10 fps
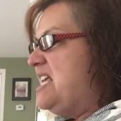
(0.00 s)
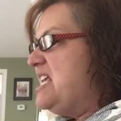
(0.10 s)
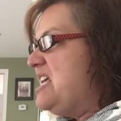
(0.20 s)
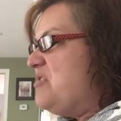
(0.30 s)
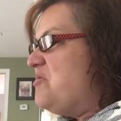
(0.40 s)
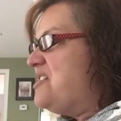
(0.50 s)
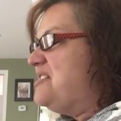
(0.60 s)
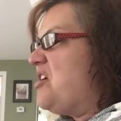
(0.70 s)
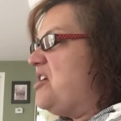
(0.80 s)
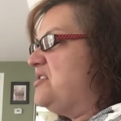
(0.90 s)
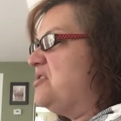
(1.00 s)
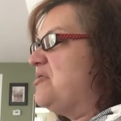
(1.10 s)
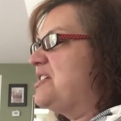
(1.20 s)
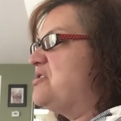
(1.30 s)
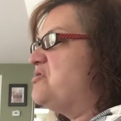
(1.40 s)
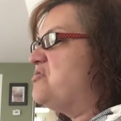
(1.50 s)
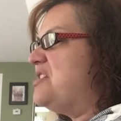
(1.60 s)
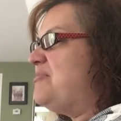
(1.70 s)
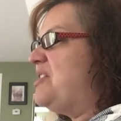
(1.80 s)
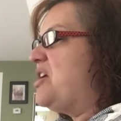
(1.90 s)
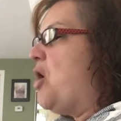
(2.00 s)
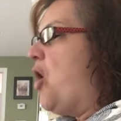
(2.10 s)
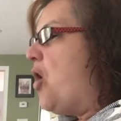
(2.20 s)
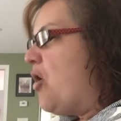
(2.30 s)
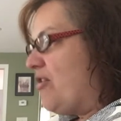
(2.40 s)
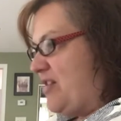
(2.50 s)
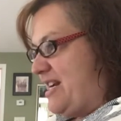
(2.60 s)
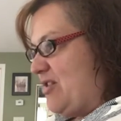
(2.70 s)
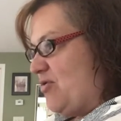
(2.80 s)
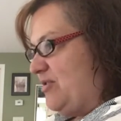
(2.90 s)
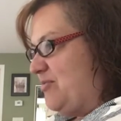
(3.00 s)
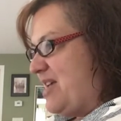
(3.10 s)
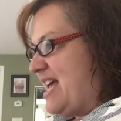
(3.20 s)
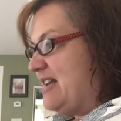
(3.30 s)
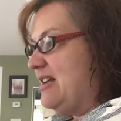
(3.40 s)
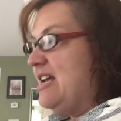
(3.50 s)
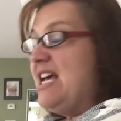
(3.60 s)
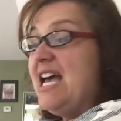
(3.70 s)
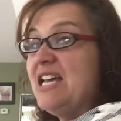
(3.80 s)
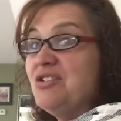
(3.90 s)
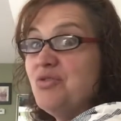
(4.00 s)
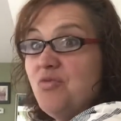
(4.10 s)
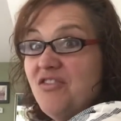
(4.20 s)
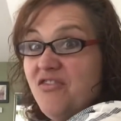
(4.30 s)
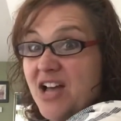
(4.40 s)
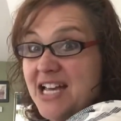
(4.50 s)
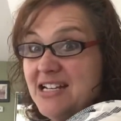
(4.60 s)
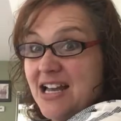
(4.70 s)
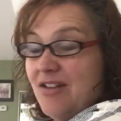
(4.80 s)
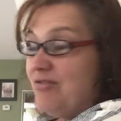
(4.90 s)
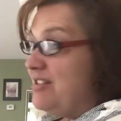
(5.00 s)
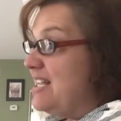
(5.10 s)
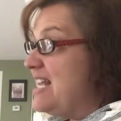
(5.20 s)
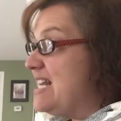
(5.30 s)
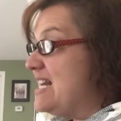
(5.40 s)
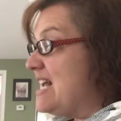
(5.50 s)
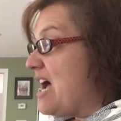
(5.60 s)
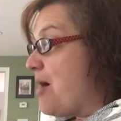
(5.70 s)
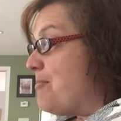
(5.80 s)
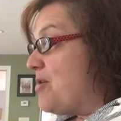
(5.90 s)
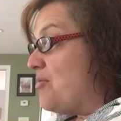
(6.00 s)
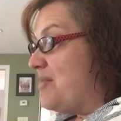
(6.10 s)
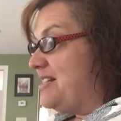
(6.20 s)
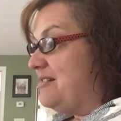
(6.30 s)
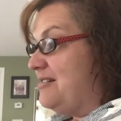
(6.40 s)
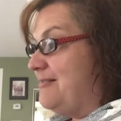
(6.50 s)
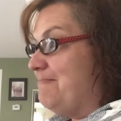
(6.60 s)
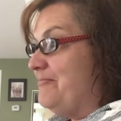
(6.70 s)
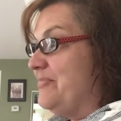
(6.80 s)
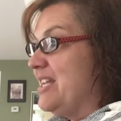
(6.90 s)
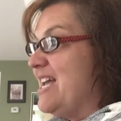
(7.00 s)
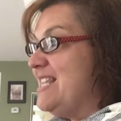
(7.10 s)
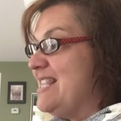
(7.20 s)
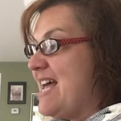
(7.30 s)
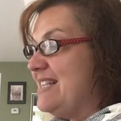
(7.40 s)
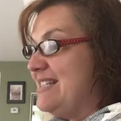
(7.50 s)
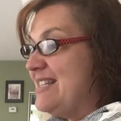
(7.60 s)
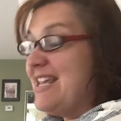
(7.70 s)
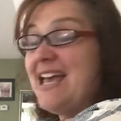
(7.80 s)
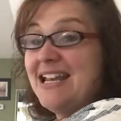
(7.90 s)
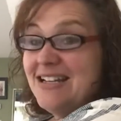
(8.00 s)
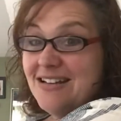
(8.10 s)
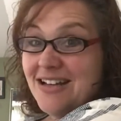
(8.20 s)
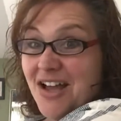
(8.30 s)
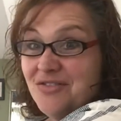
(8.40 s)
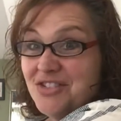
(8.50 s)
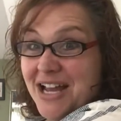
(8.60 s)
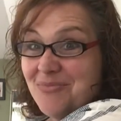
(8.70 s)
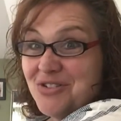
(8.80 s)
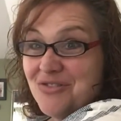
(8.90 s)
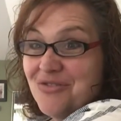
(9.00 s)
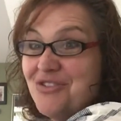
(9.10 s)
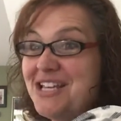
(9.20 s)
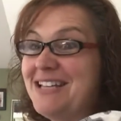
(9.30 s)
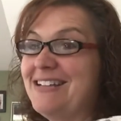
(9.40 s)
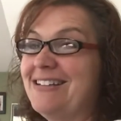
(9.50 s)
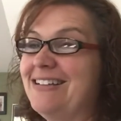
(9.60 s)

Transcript: he was also extremely horrid old man, as you will find out in a moment. And that's the end of chapter 3.